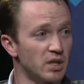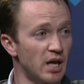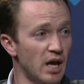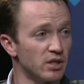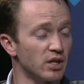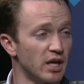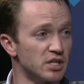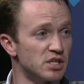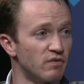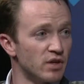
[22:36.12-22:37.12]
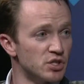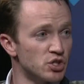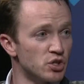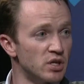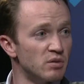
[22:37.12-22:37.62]
they had the legacy fund
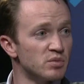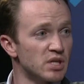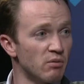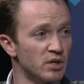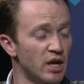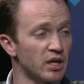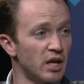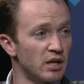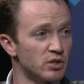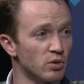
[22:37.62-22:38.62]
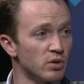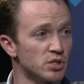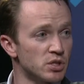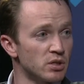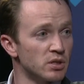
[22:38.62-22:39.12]
streams that were dedicated
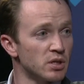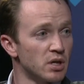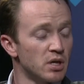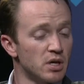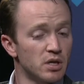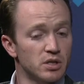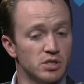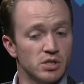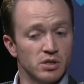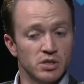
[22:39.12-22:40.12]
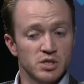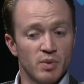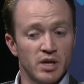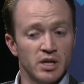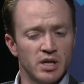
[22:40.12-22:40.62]
towards certain certain
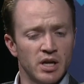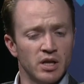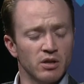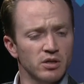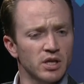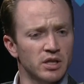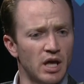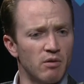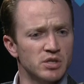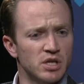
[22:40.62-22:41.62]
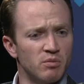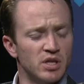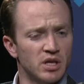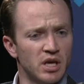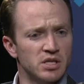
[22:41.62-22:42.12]
spending, and it looked like that was going to
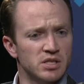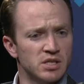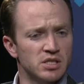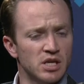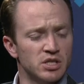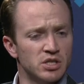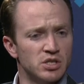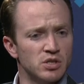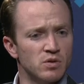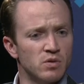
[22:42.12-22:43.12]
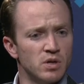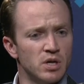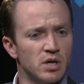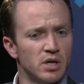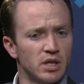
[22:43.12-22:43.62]
be the case this session too.
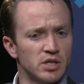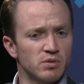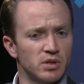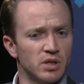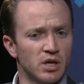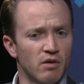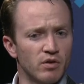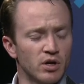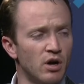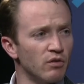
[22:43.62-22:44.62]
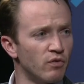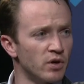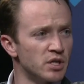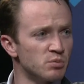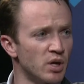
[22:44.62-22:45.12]
That's what the governor called for
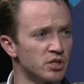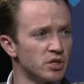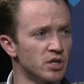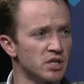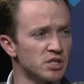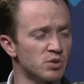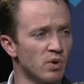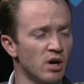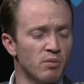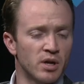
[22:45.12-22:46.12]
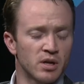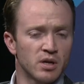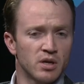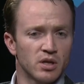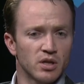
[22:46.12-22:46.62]
in his budget address as well, but
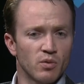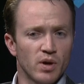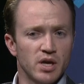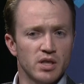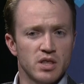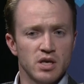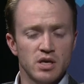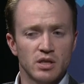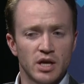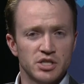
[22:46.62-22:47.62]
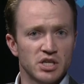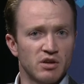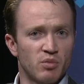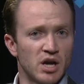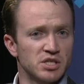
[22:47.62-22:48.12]
the way the
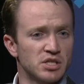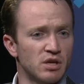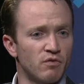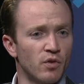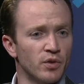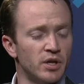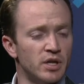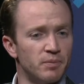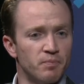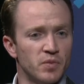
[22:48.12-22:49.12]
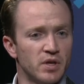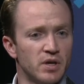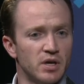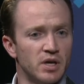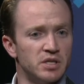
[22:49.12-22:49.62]
legislative process unfolded, it
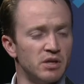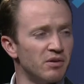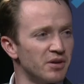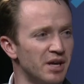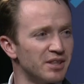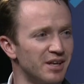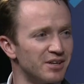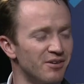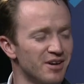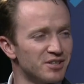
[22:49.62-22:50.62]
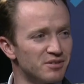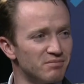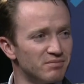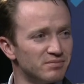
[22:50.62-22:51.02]
it didn't really head that direction.